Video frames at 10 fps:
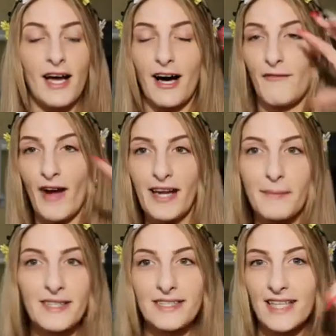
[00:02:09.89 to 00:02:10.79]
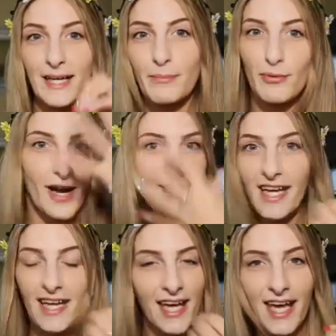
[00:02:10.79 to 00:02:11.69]
uh, vitamin C
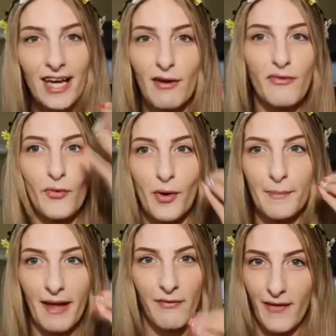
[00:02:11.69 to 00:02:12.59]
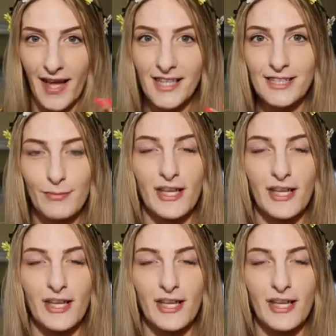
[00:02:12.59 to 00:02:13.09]
brightening kick for my face,